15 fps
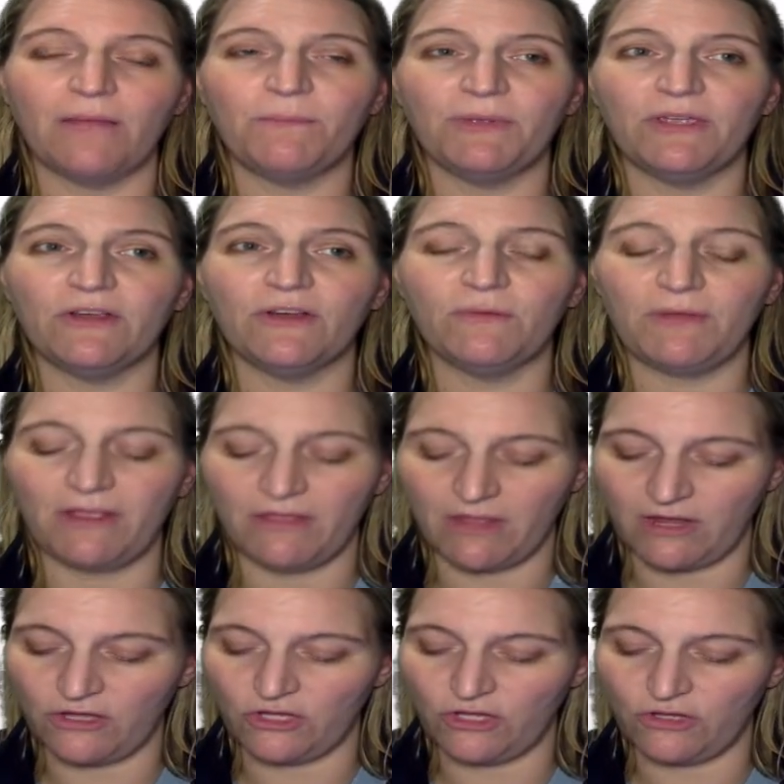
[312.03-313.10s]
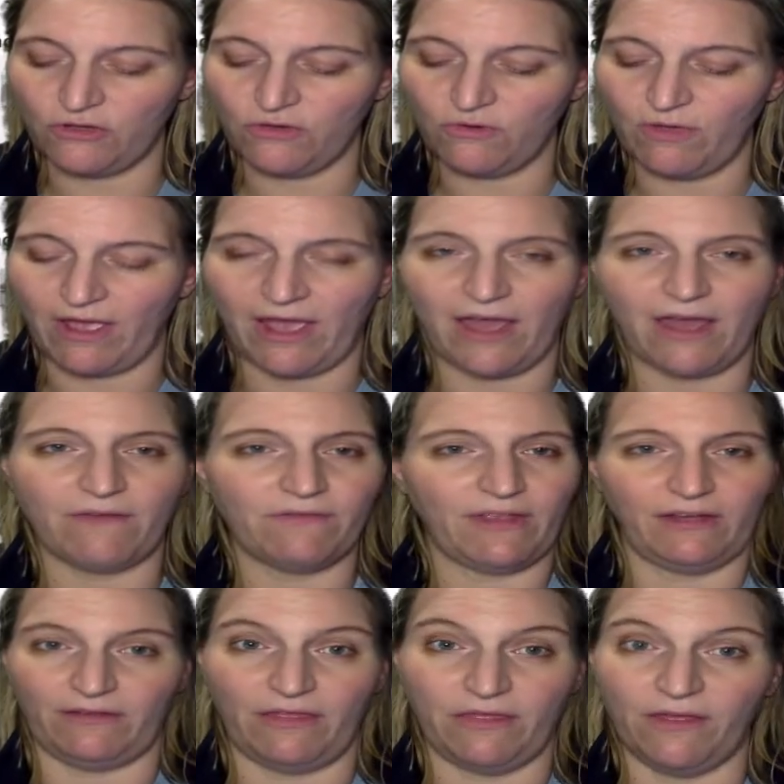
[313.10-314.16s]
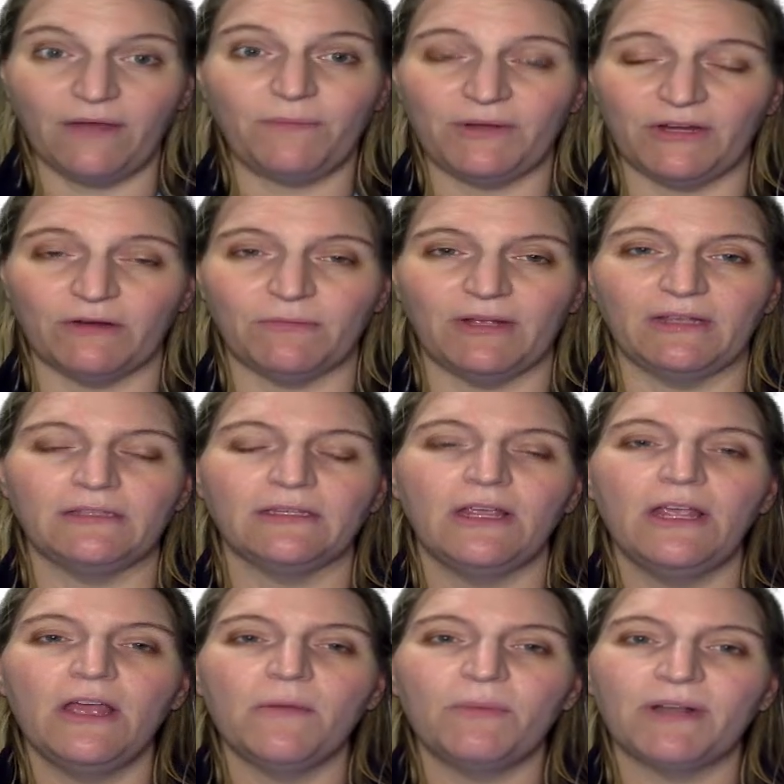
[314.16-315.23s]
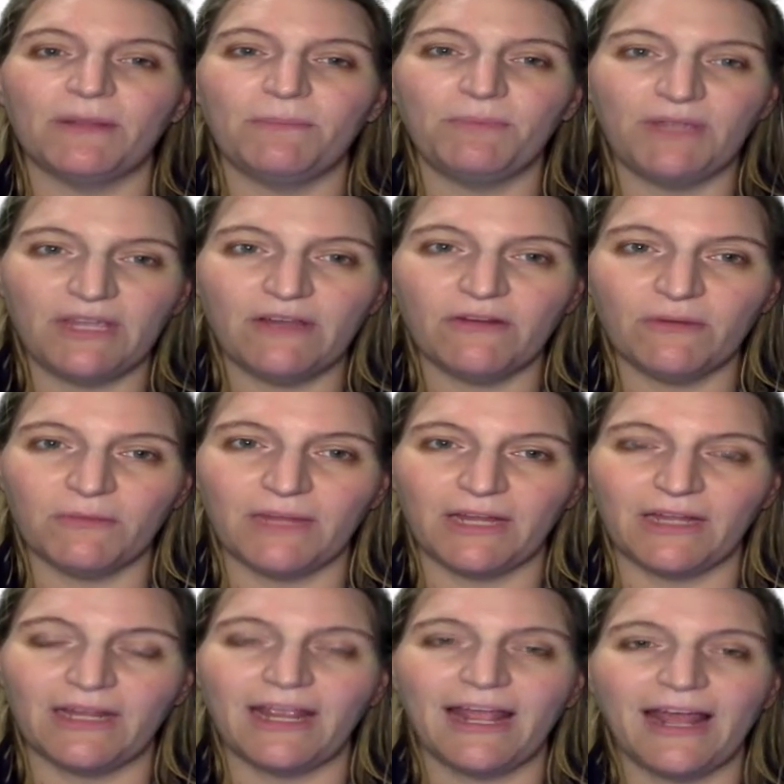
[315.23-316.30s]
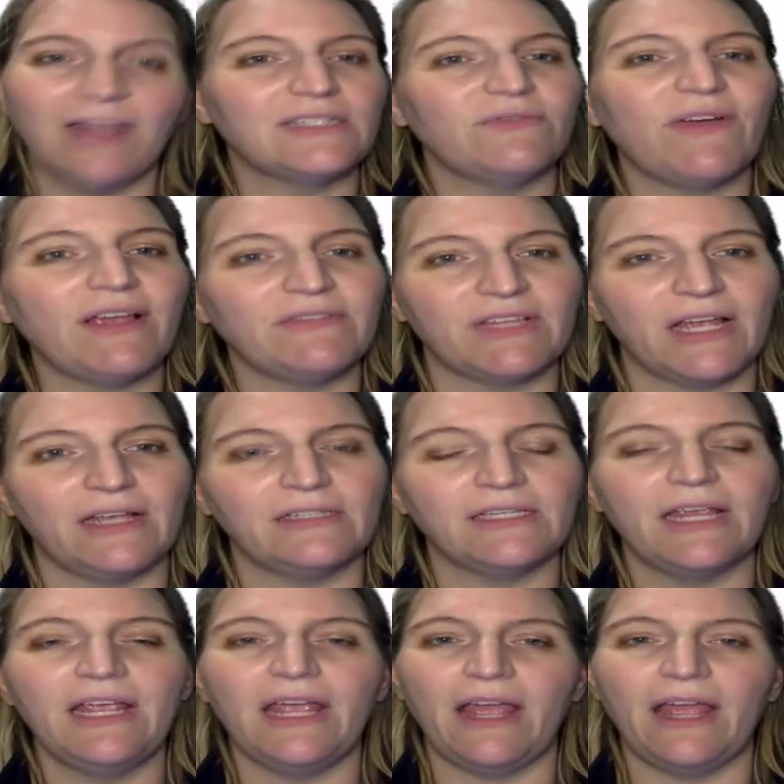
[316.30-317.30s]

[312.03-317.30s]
A pyramid that you have, like the pyramids, but a pyramid has 5 sides.